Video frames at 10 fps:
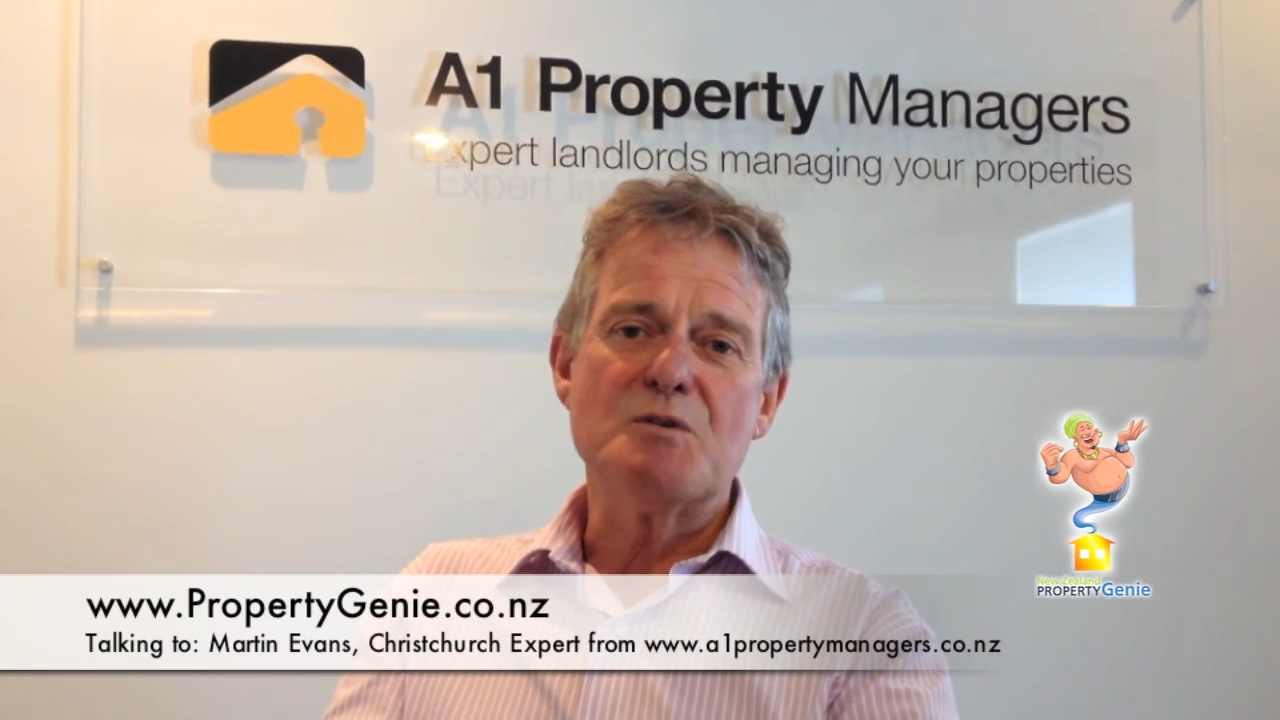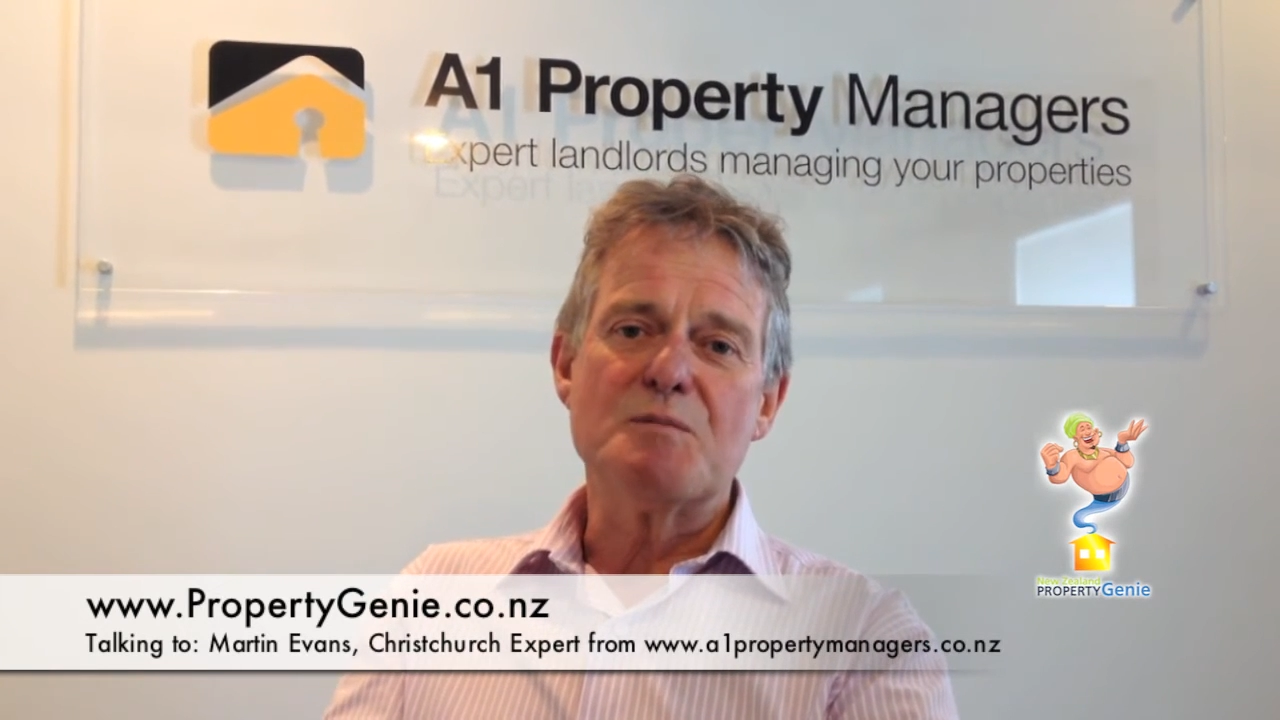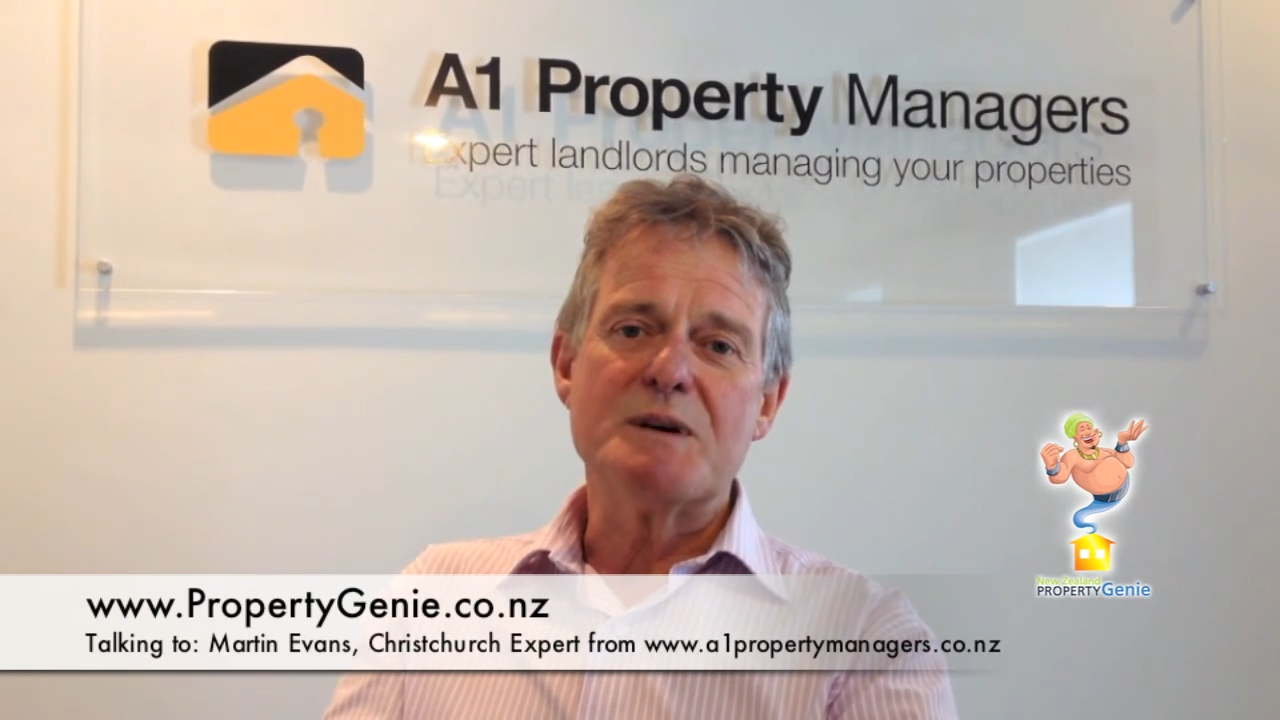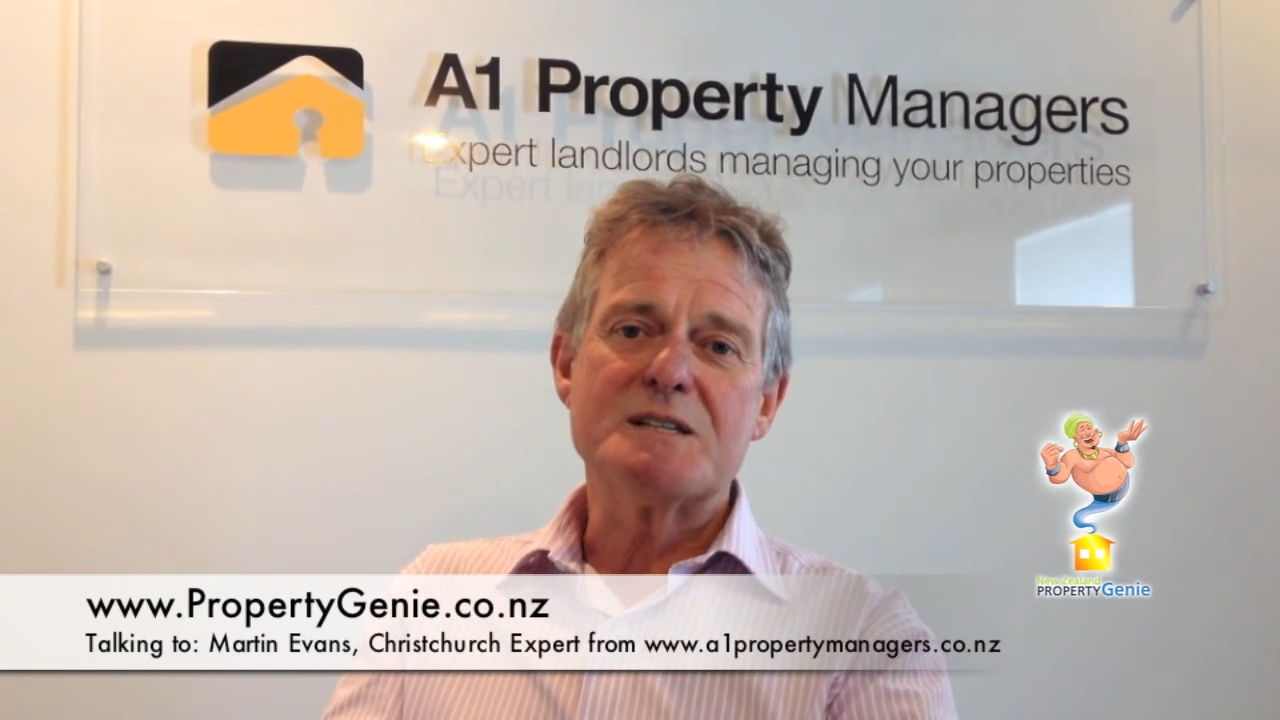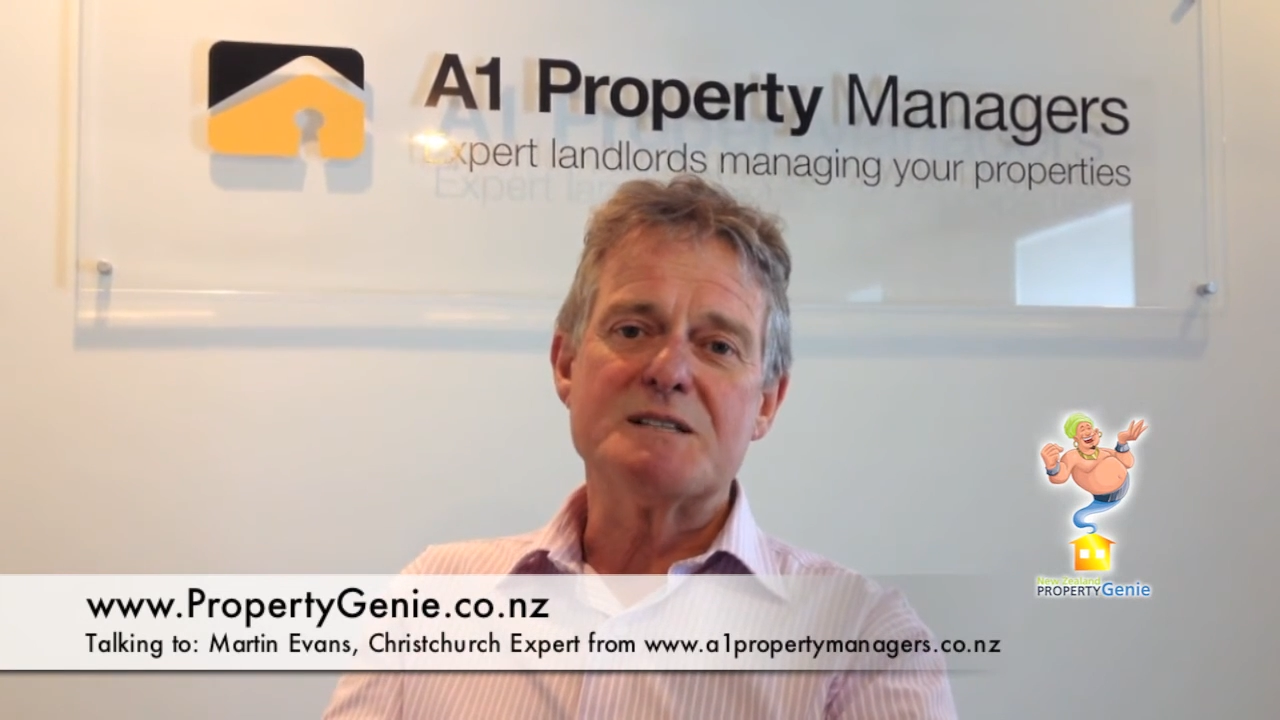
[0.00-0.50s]
or
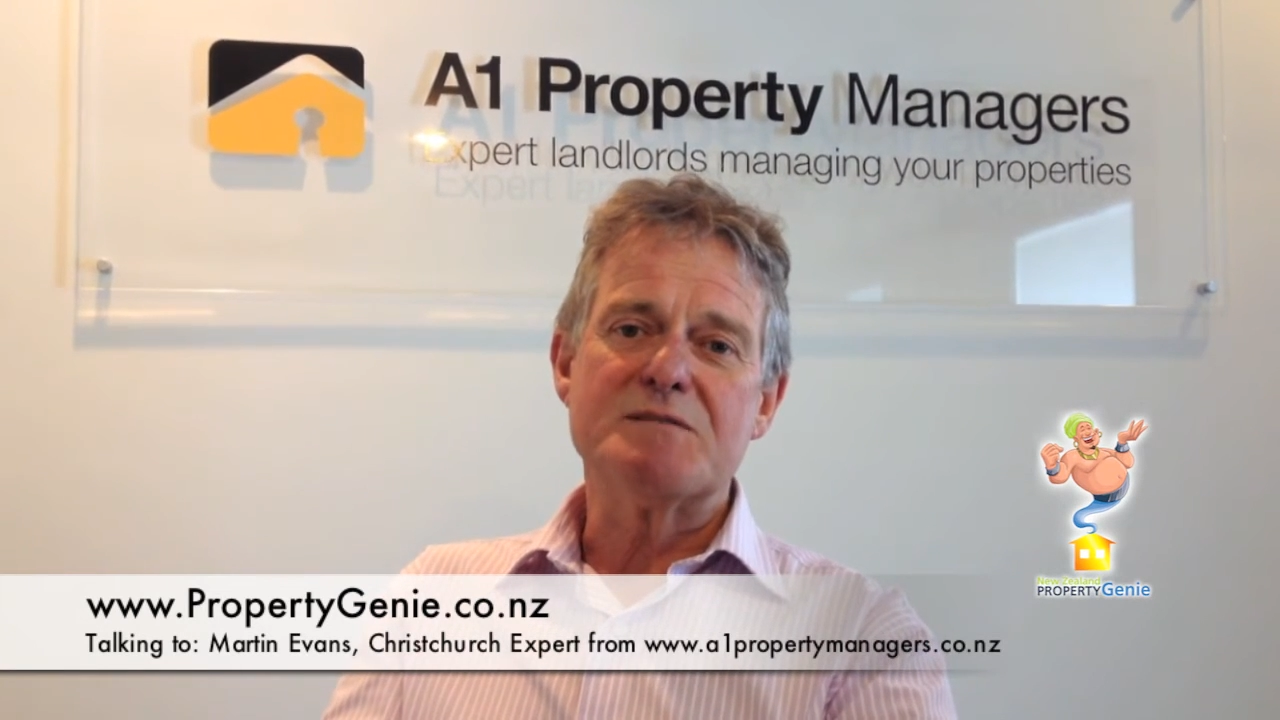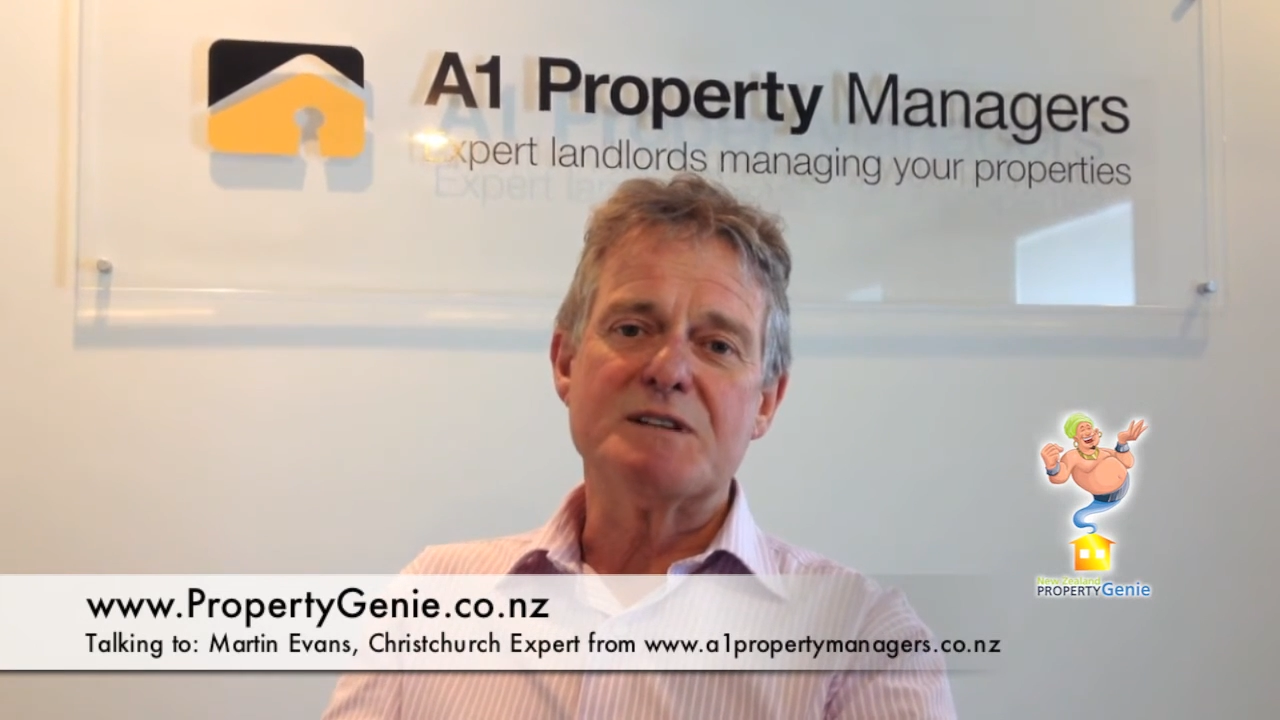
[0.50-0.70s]
Bexley for